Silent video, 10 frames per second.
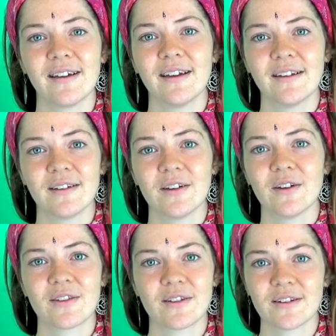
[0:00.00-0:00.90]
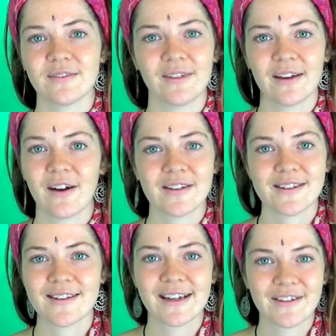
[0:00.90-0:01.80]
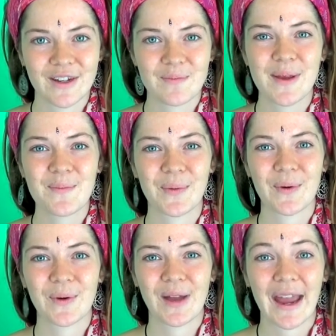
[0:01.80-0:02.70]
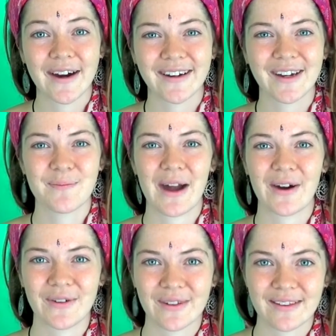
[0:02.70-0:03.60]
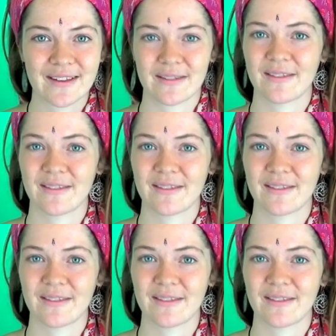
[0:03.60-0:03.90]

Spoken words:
in a certain way conscious living people caring about